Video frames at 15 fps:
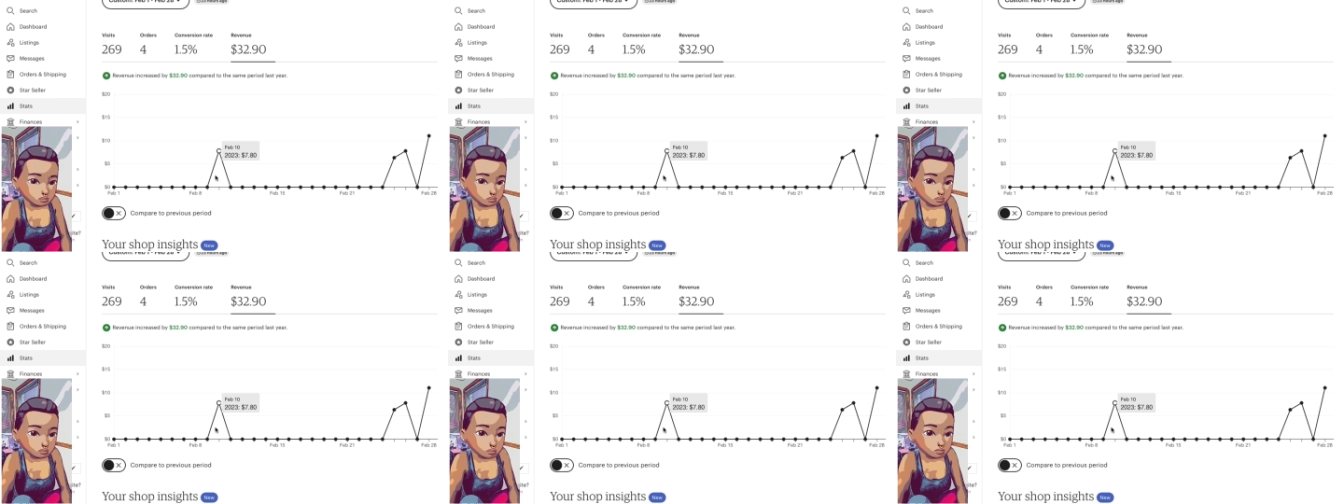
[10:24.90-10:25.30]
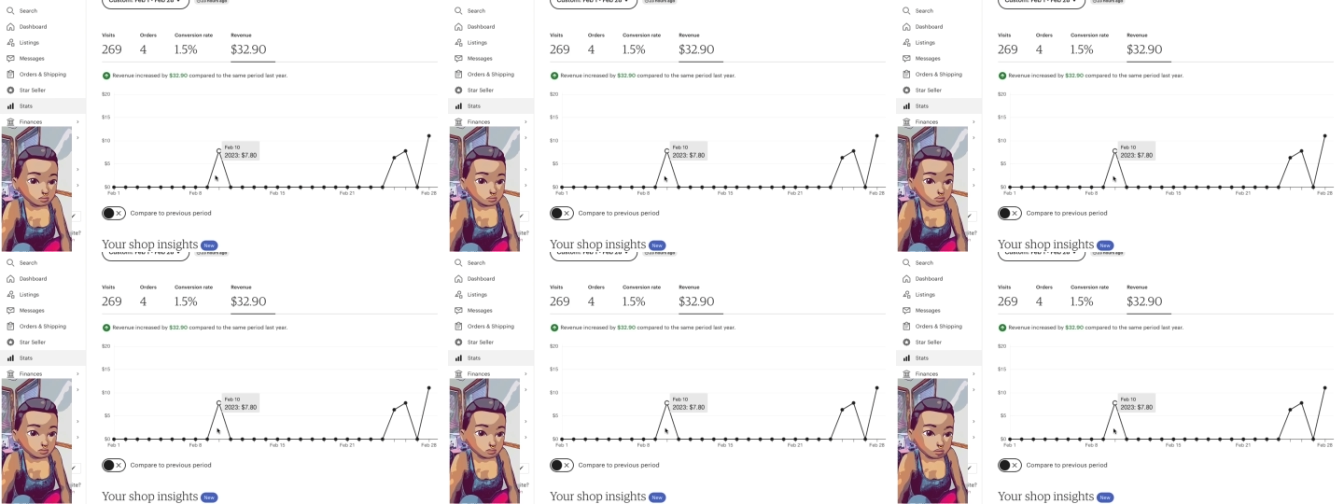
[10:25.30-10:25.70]
Oh, this
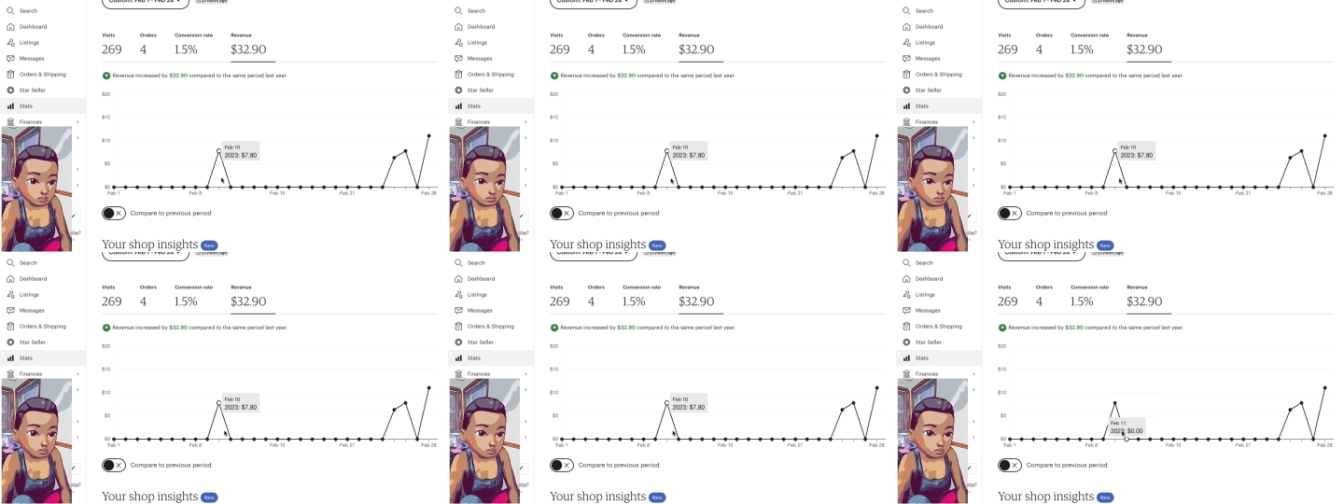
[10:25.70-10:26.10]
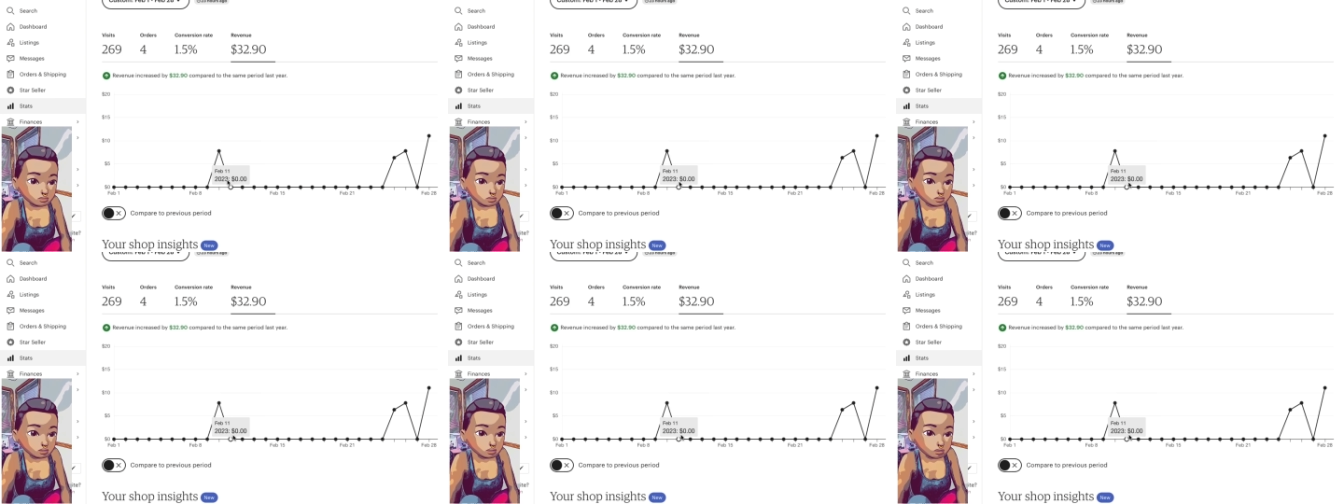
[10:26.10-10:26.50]
is revenue. It's
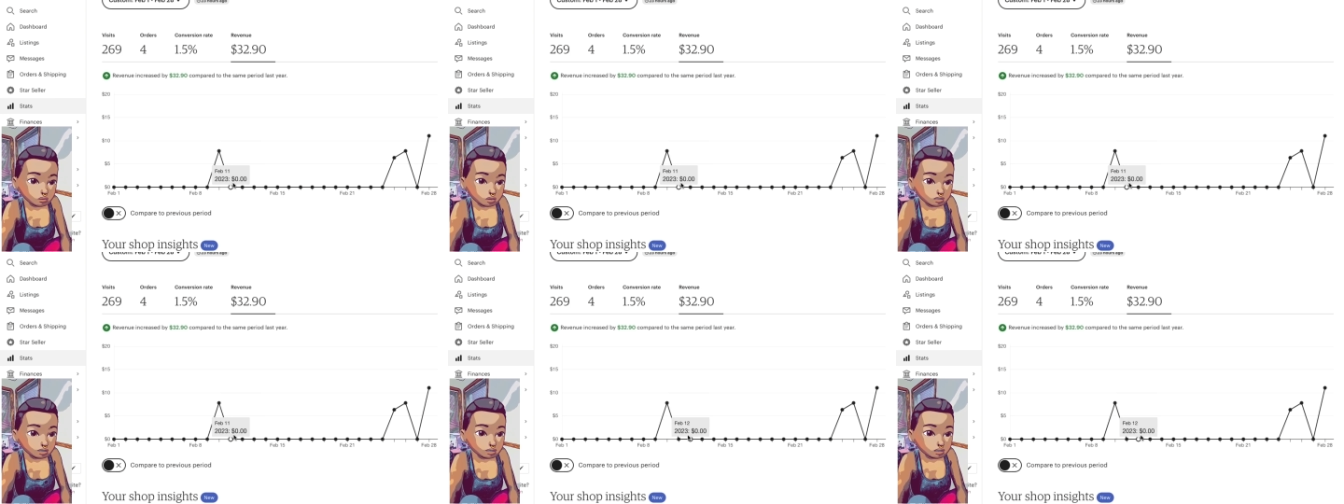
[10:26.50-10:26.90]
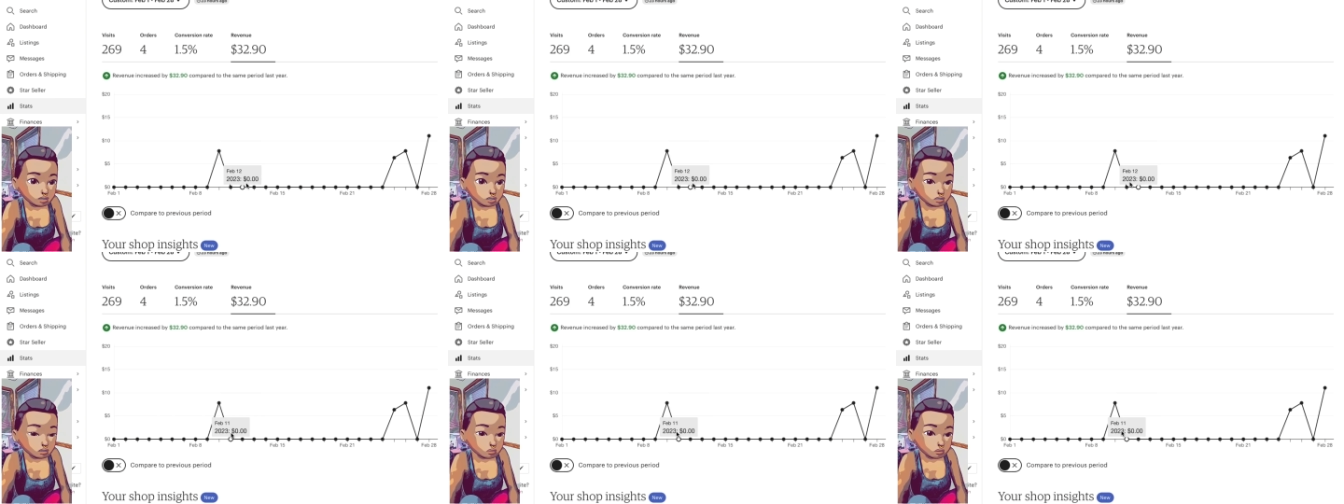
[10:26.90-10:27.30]
just showing like
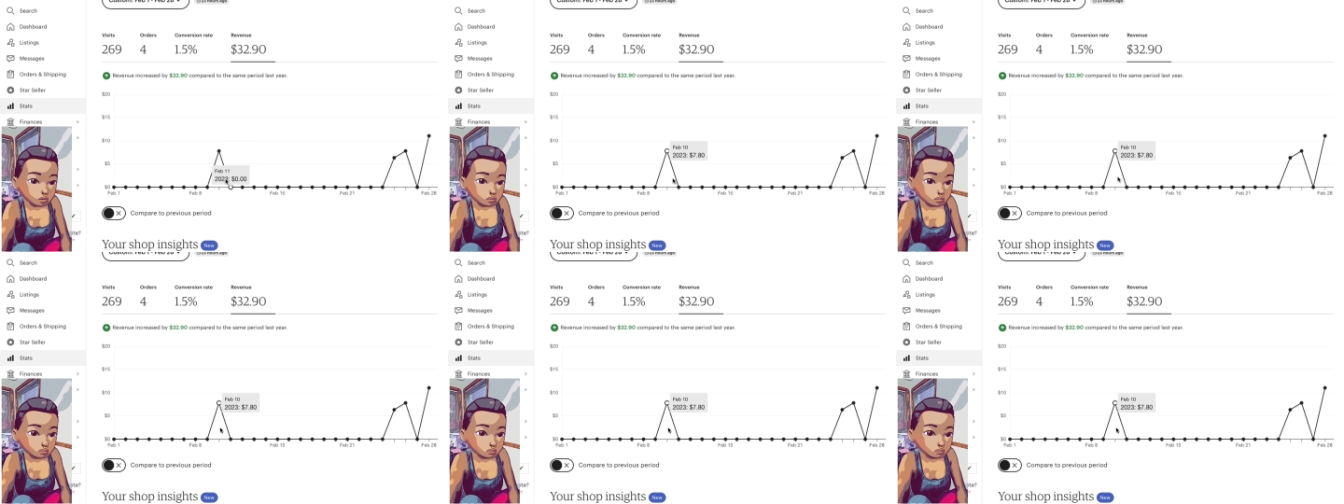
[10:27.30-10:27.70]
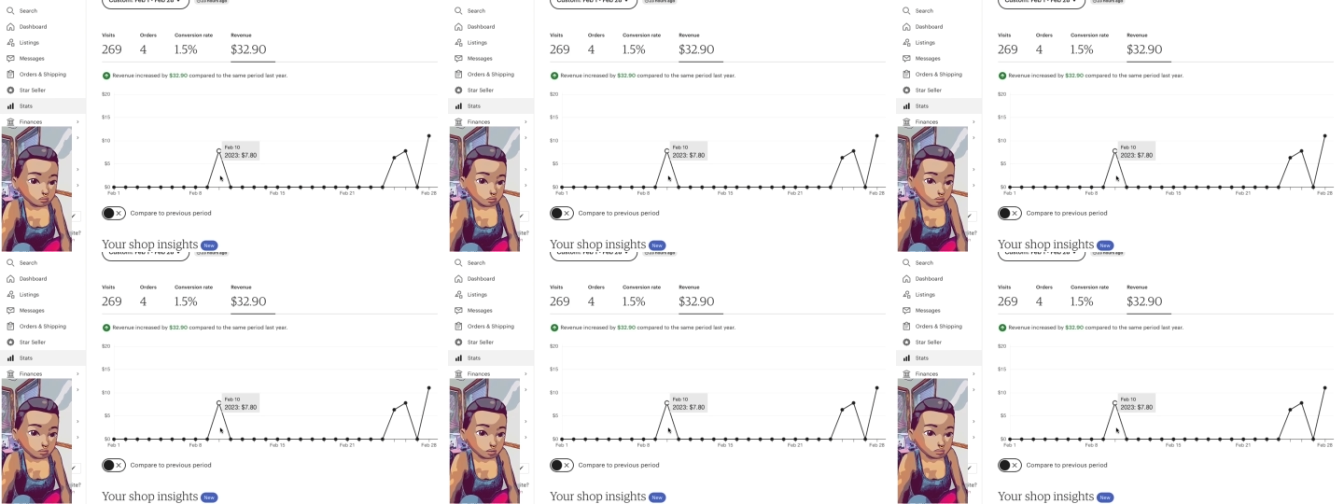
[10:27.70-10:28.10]
each order.
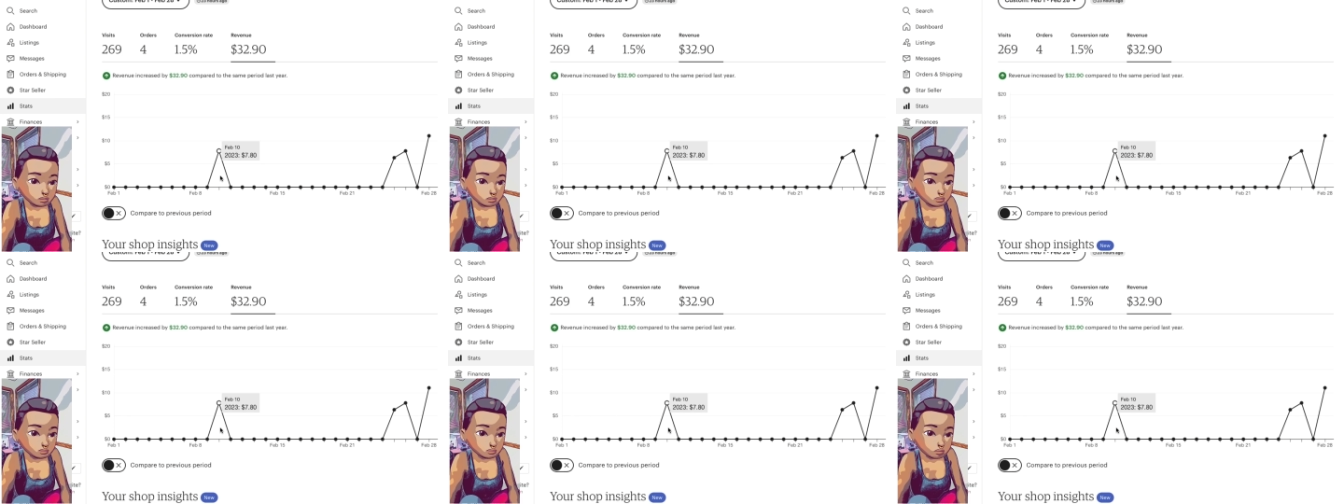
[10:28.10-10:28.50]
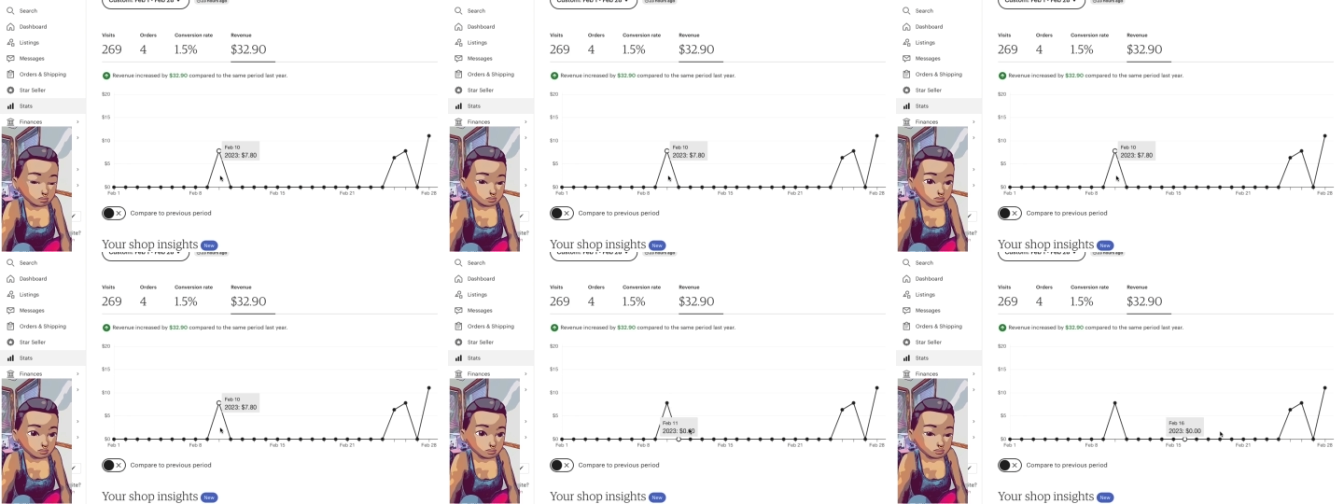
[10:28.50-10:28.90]
One person bought
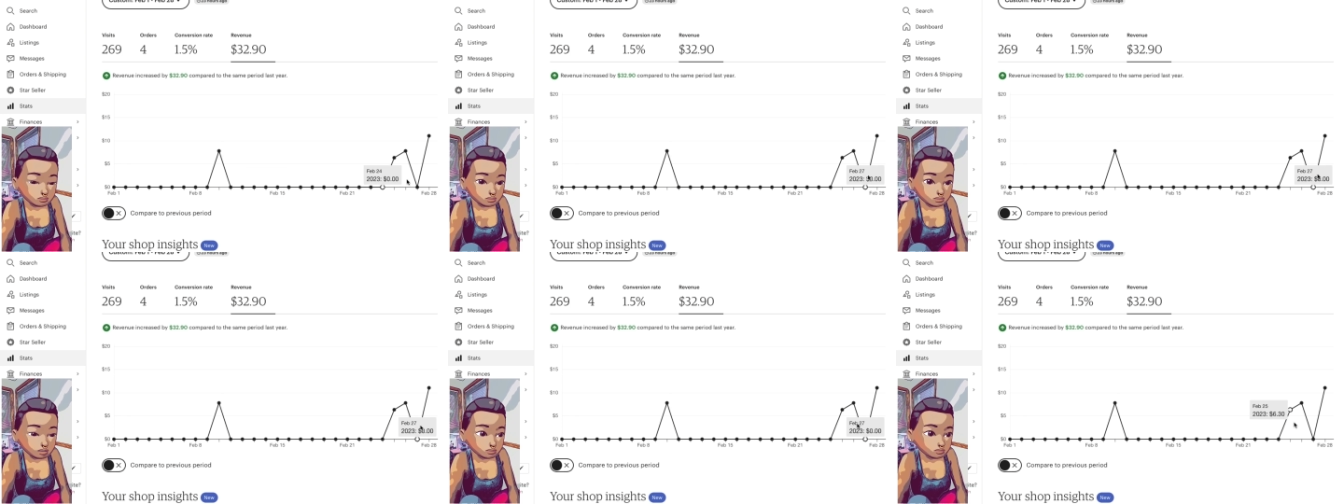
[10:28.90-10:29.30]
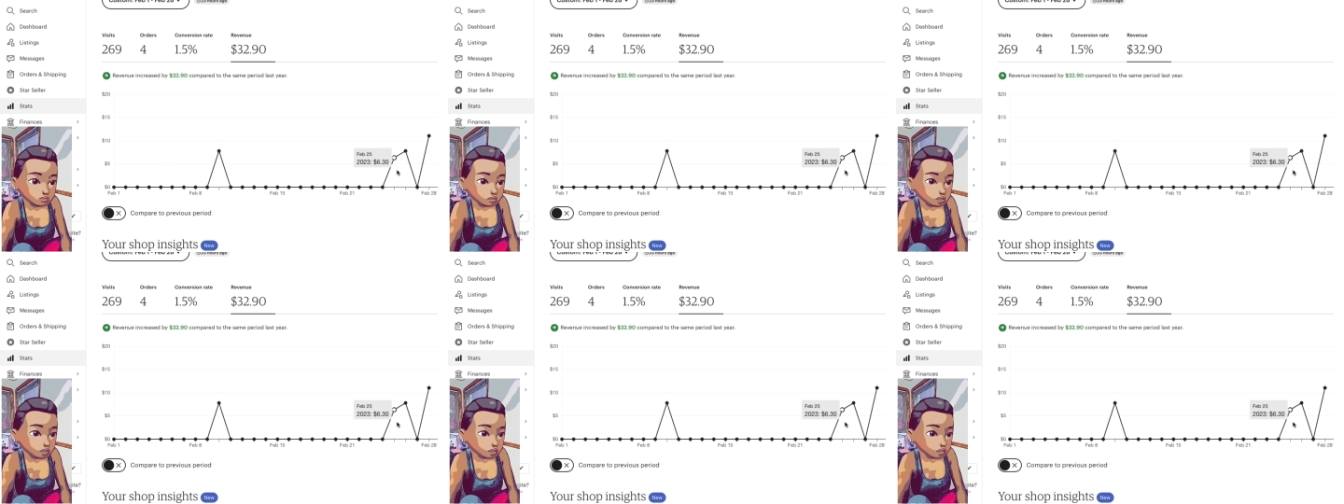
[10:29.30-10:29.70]
something for
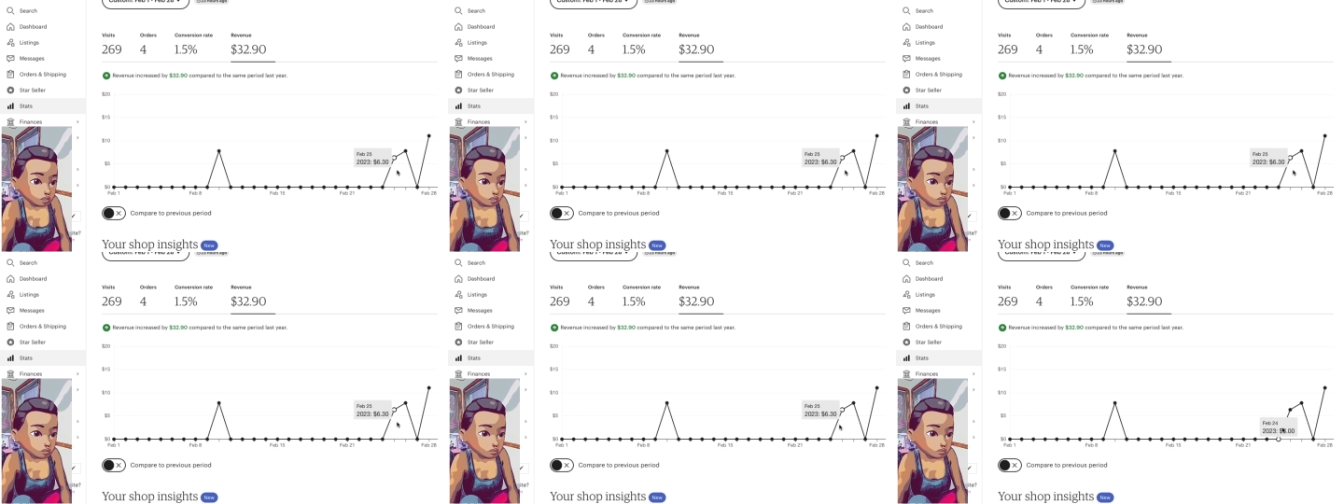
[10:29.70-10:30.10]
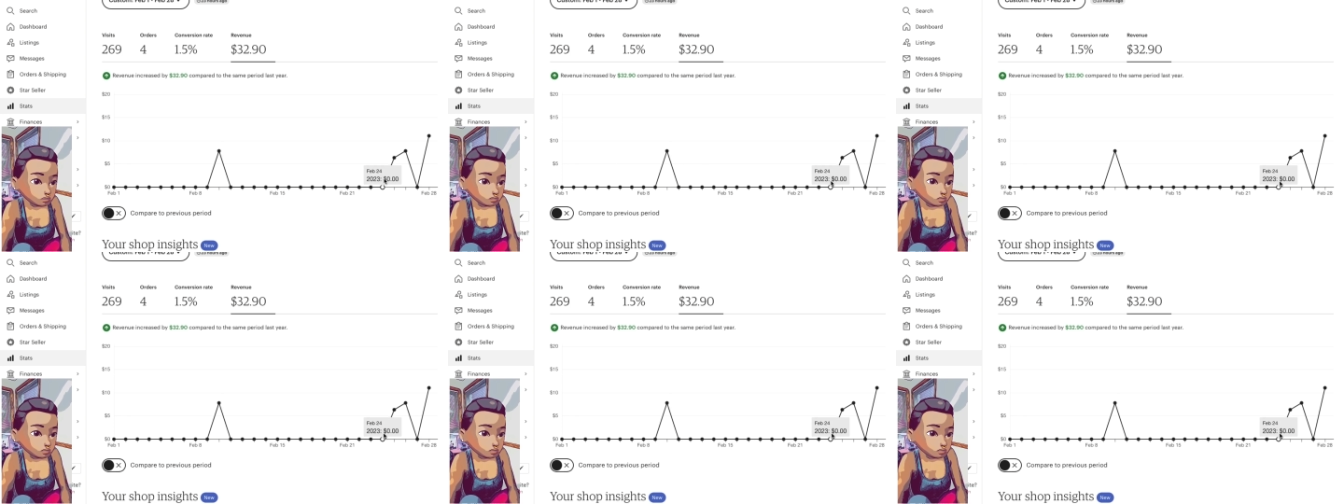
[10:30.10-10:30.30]
$7.80.